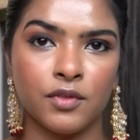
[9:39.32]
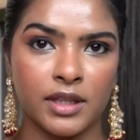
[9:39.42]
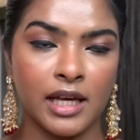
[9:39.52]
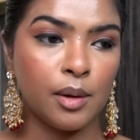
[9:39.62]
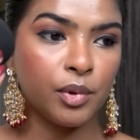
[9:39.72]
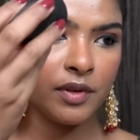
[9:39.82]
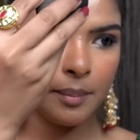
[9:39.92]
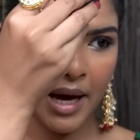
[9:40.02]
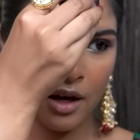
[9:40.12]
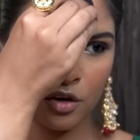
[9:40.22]
With the help of the
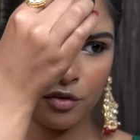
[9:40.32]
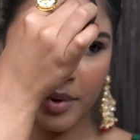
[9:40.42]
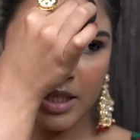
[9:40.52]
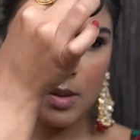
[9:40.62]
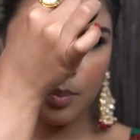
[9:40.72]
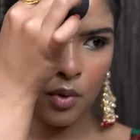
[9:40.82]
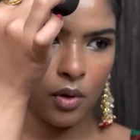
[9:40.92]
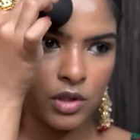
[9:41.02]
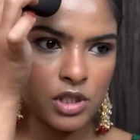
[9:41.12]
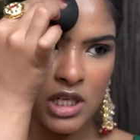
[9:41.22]
back of my
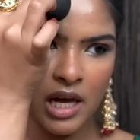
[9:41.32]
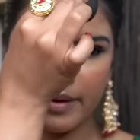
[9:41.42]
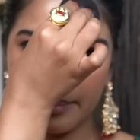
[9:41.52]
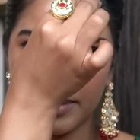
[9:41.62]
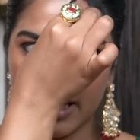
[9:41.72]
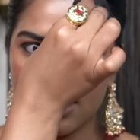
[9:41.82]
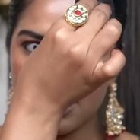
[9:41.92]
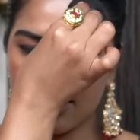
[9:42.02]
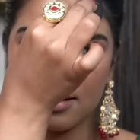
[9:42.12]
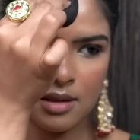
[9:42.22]
sponge, I will press
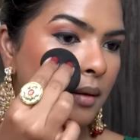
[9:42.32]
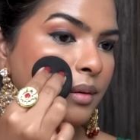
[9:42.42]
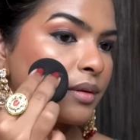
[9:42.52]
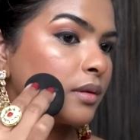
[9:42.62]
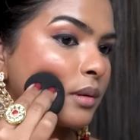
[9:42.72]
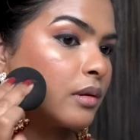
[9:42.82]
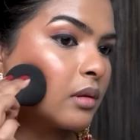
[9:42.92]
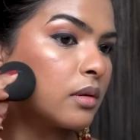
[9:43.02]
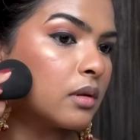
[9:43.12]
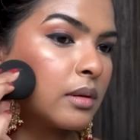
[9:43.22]
it into
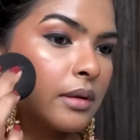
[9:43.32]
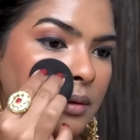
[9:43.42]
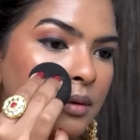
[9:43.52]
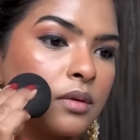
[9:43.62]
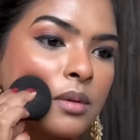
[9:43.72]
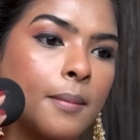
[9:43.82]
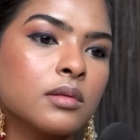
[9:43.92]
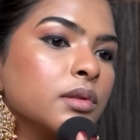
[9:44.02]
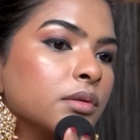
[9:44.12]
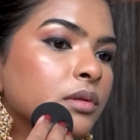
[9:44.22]
my skin.
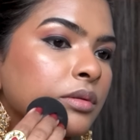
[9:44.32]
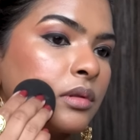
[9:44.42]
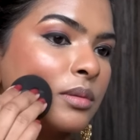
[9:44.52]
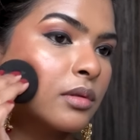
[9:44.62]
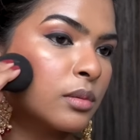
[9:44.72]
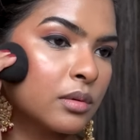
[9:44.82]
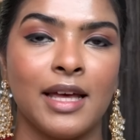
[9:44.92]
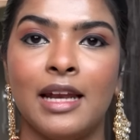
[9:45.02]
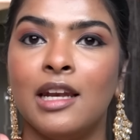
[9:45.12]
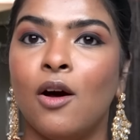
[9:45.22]
This settings spray.
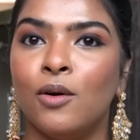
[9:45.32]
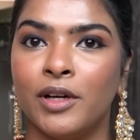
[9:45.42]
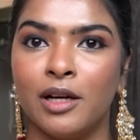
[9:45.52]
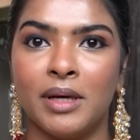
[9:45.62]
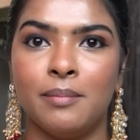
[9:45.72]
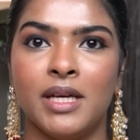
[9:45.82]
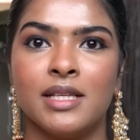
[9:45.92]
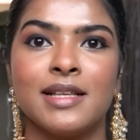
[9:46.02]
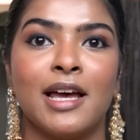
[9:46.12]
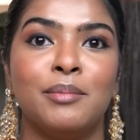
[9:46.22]
And now look at my
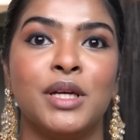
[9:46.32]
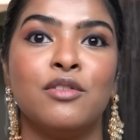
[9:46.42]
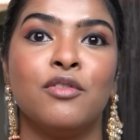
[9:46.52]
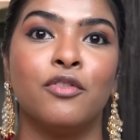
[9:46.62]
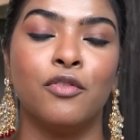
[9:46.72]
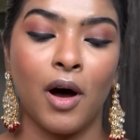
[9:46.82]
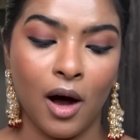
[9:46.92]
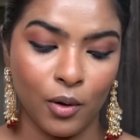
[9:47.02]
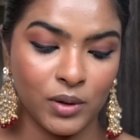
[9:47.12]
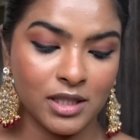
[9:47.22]
base. I mean,
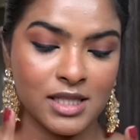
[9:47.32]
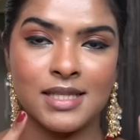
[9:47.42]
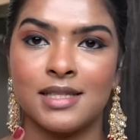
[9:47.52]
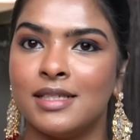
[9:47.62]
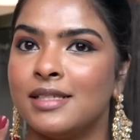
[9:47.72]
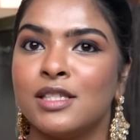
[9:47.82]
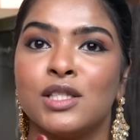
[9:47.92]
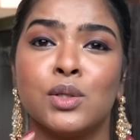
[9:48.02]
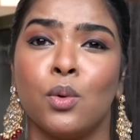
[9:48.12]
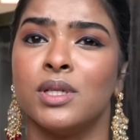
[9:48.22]
wow, this is
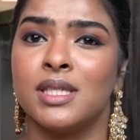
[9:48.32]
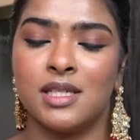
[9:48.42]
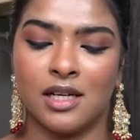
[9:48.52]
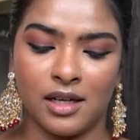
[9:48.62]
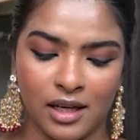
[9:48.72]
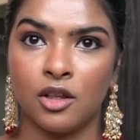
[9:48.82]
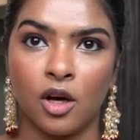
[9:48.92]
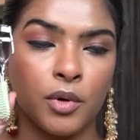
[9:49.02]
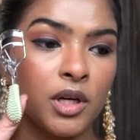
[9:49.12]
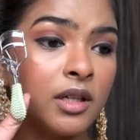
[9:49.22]
so stunning. Now
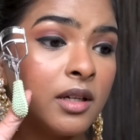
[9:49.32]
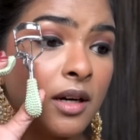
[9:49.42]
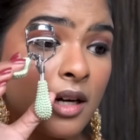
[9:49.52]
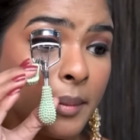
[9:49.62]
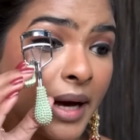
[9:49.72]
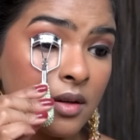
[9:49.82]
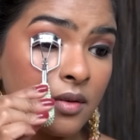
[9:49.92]
I'm gonna curl my